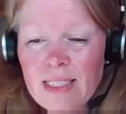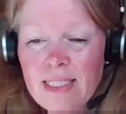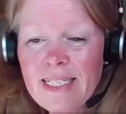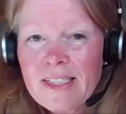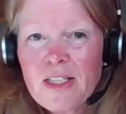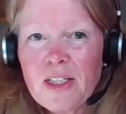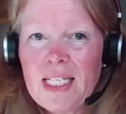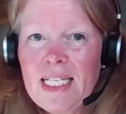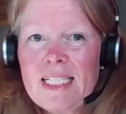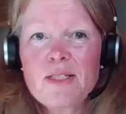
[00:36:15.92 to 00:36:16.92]
dear
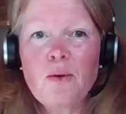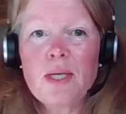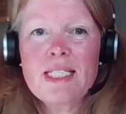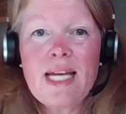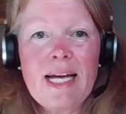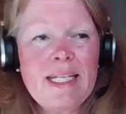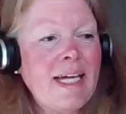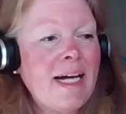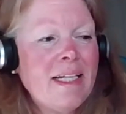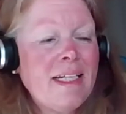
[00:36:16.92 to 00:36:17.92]
colleagues, Åsa
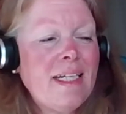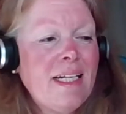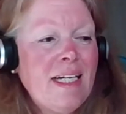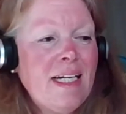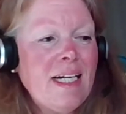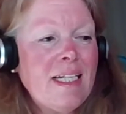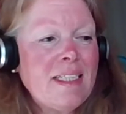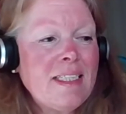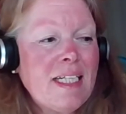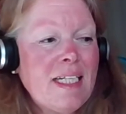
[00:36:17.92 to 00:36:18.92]
Egge,
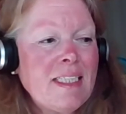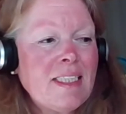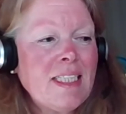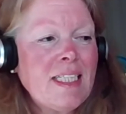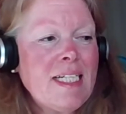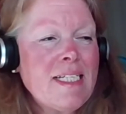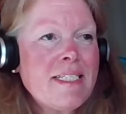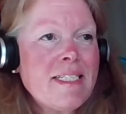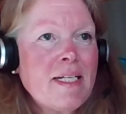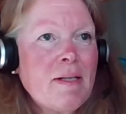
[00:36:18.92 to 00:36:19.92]
and she
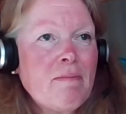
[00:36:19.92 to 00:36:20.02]
is,